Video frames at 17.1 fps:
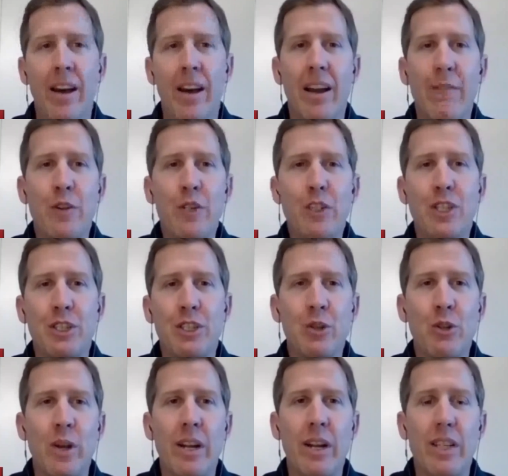If you're
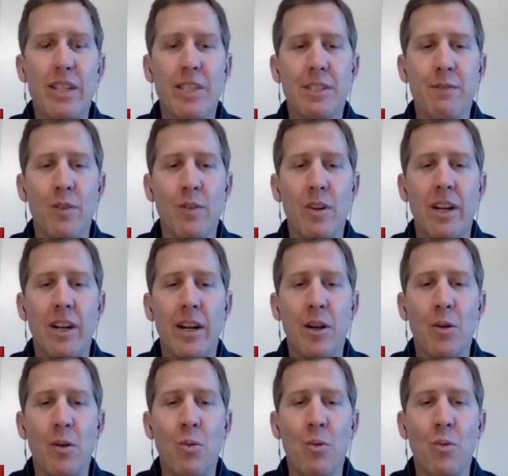just joining us,
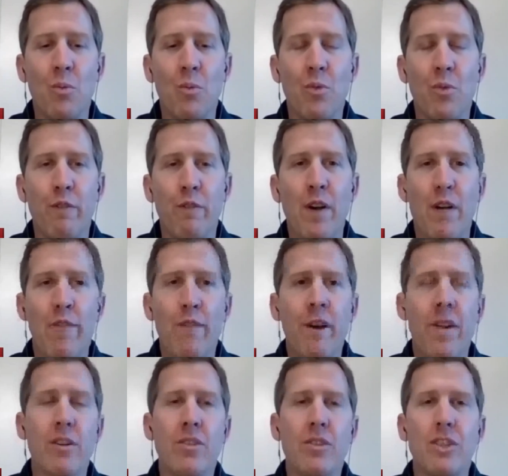the
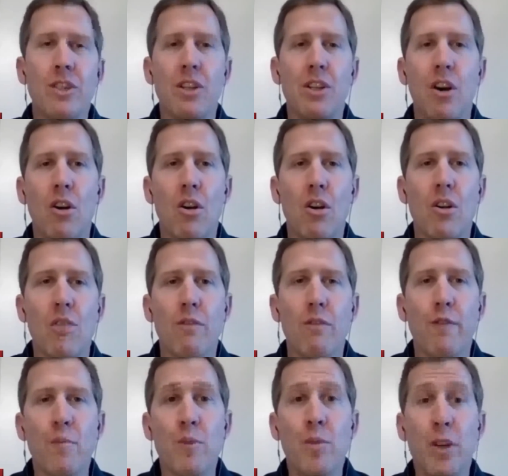firefighters
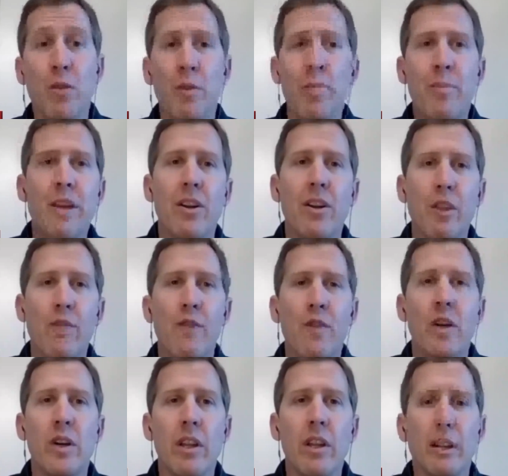are familiar with being on
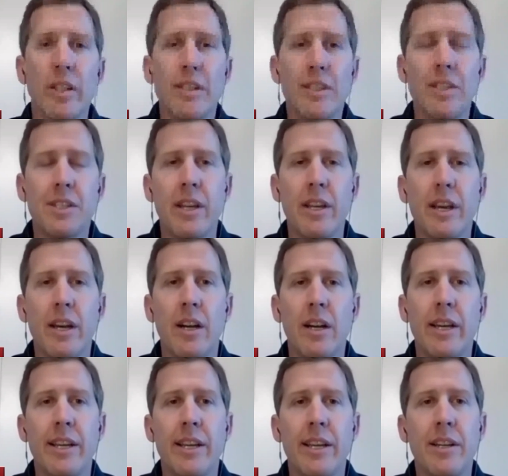the front lines,
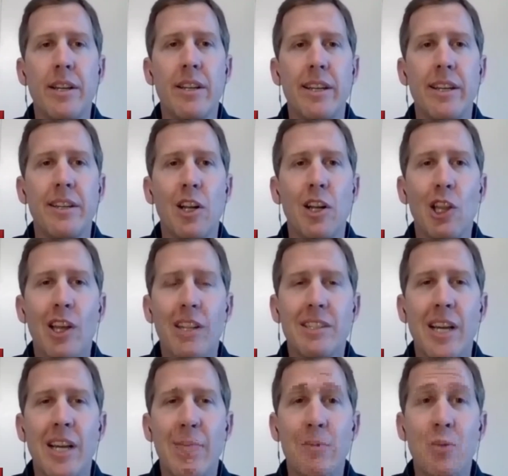and a
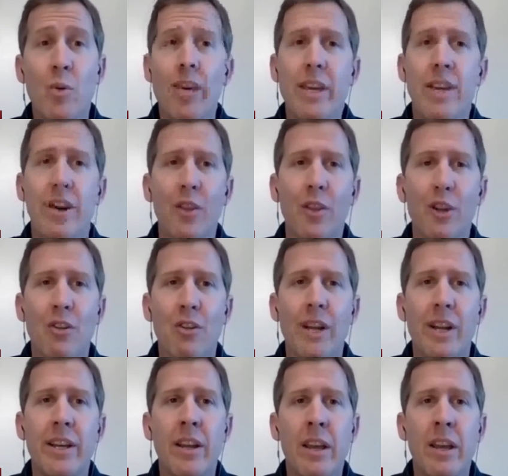lot of times we get all the
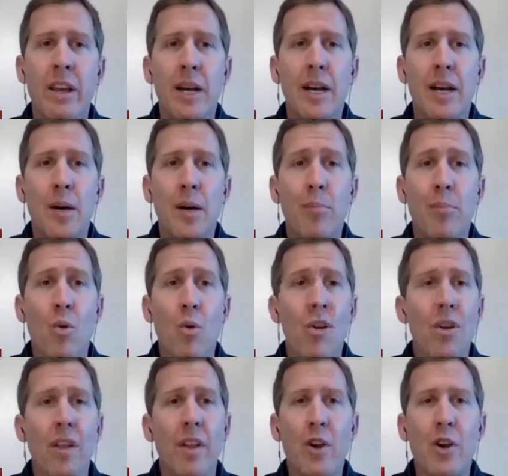credit,
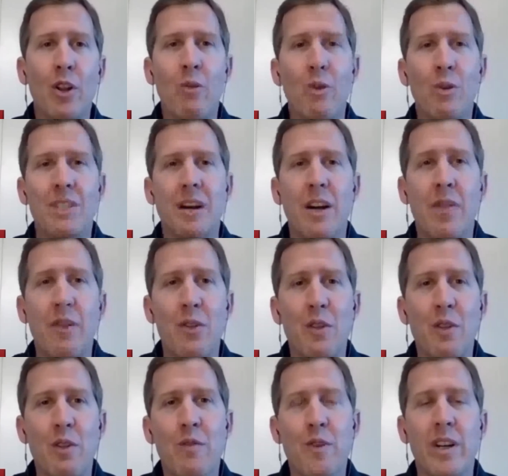but we're not the only ones
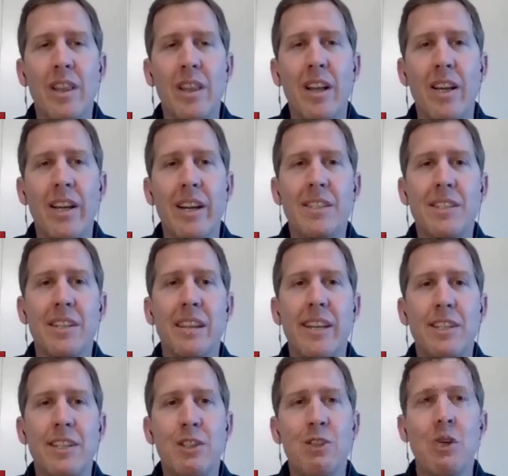out there on the front
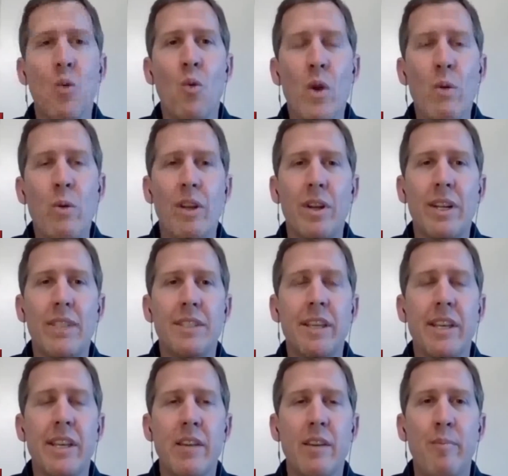lines. And so we
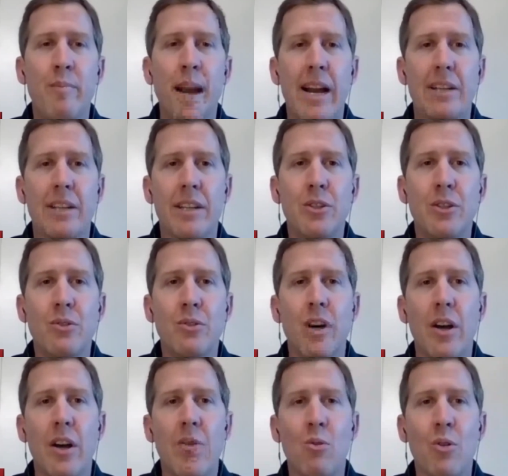wanted to give back
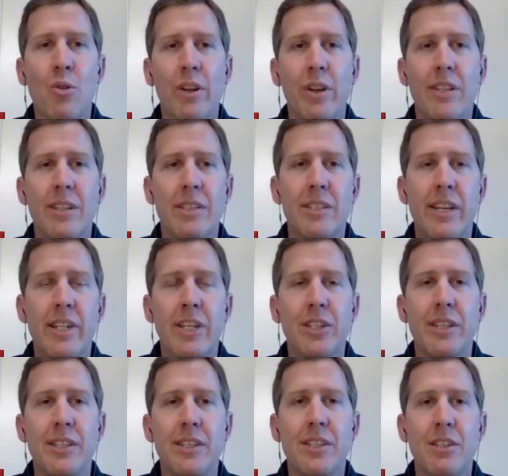to other
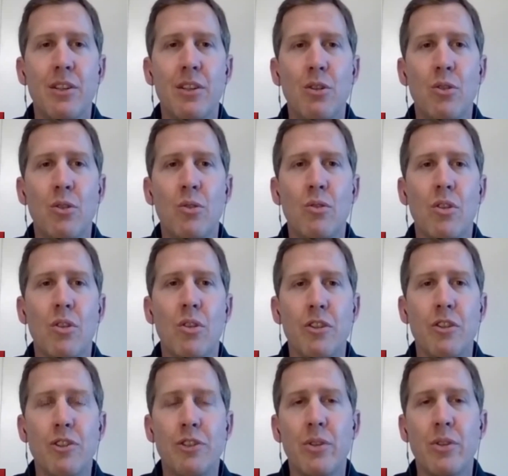organizations
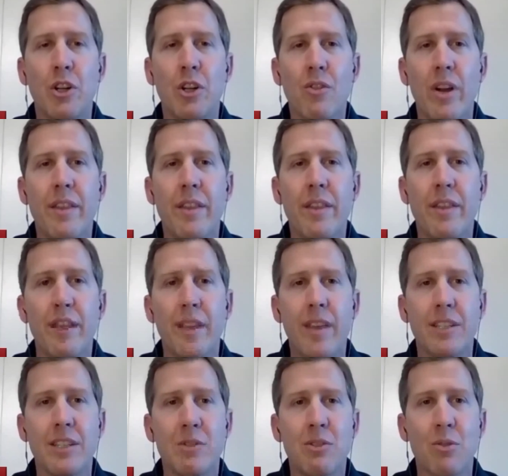who are doing great
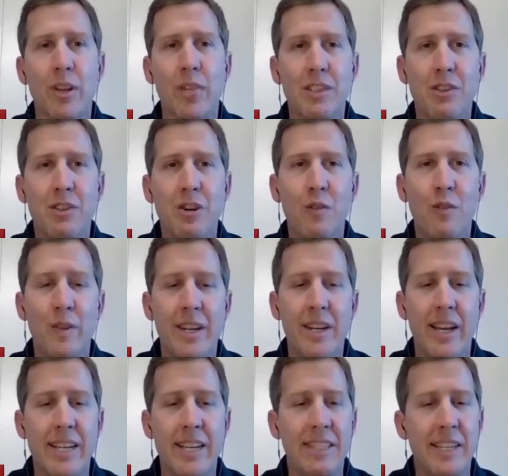things during this
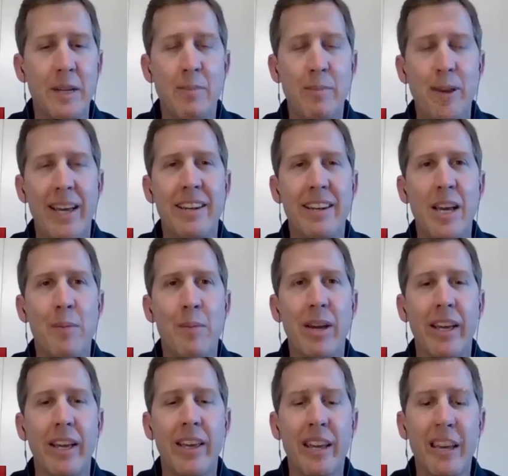COVID-19
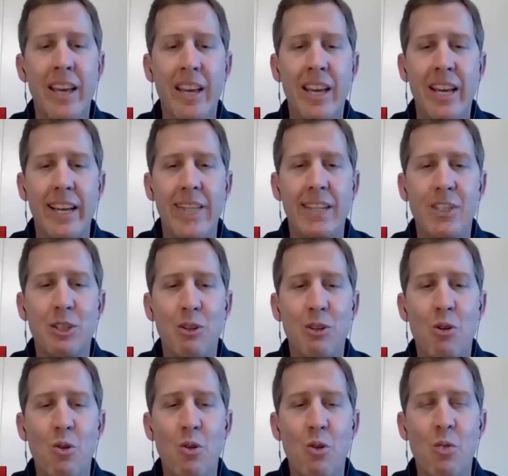pandemic. And
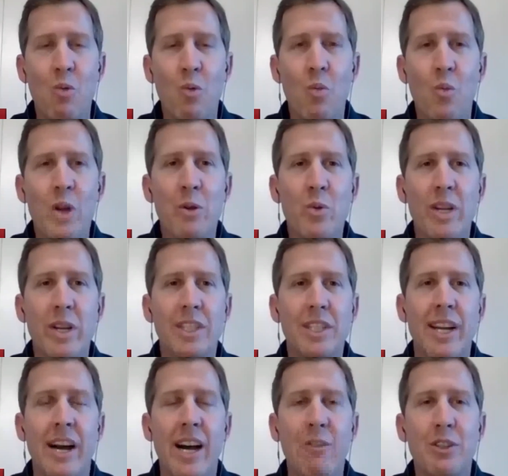so we
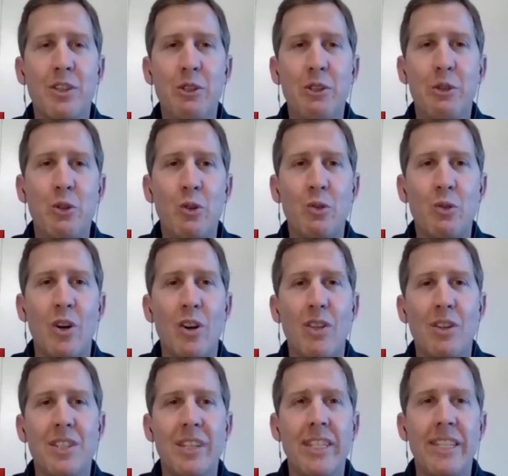reached out to
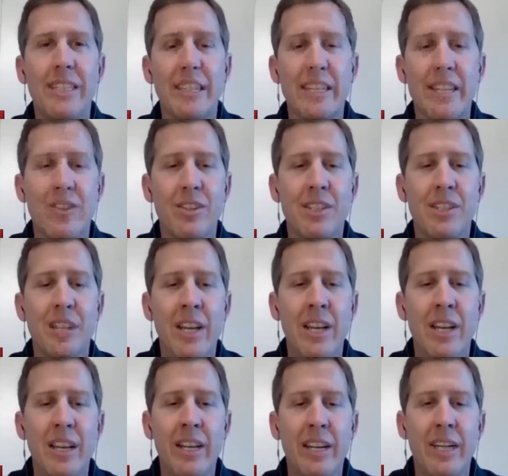our city
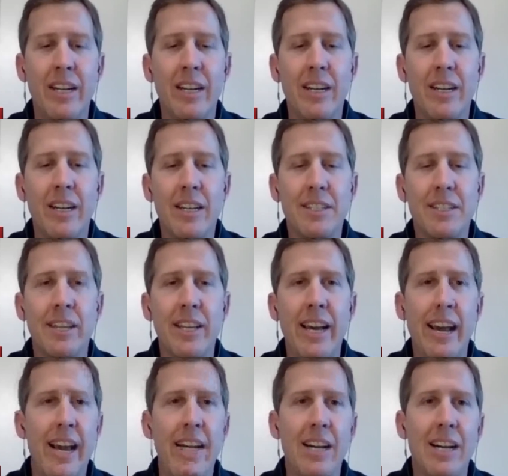leaders
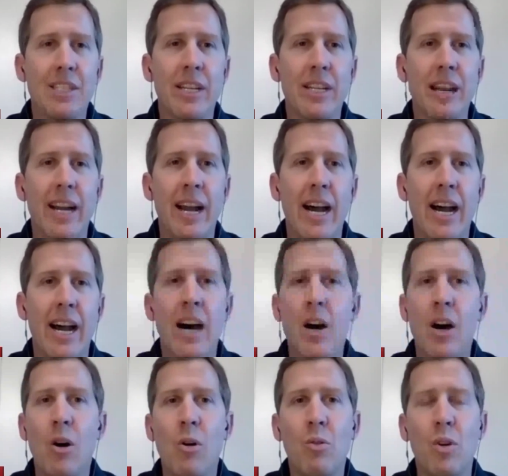to ask
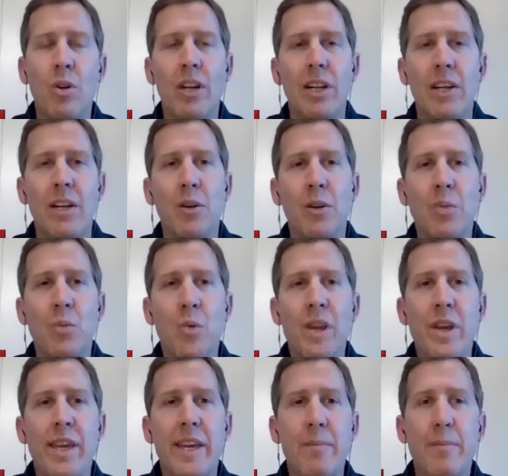how
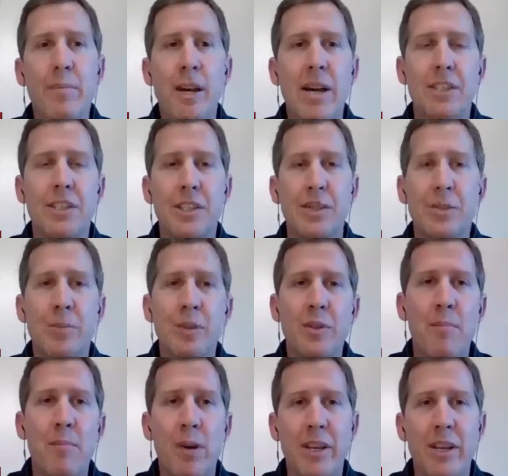we could best
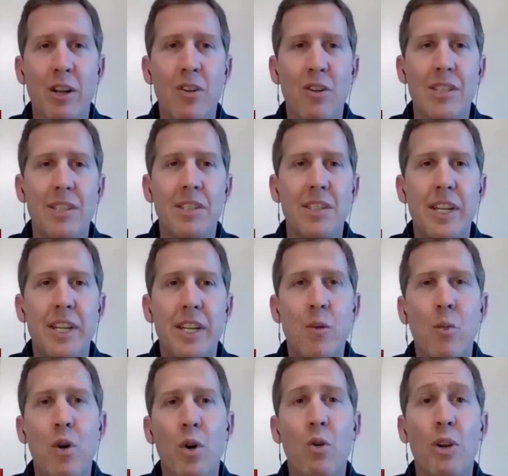distribute that money across the
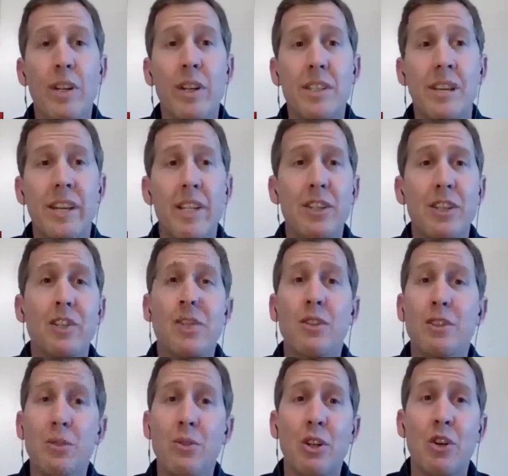city, what
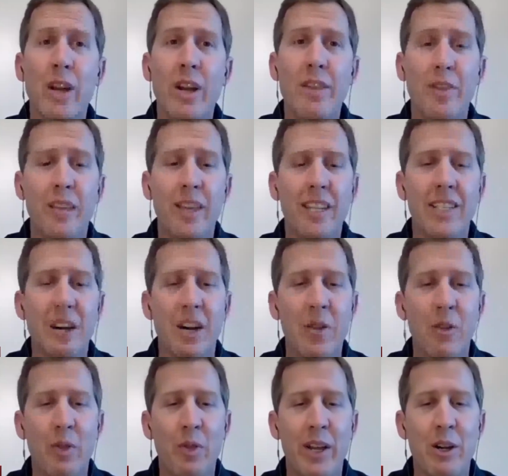organizations are doing great
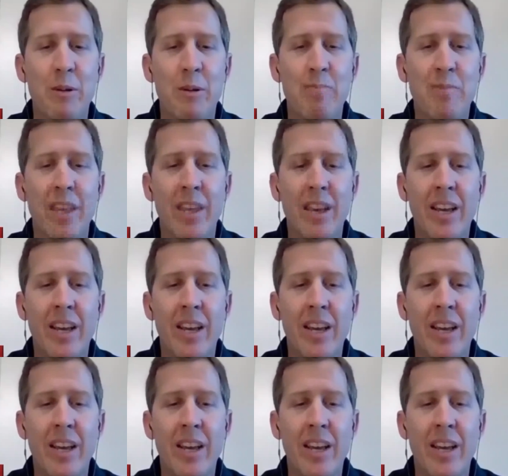things out there.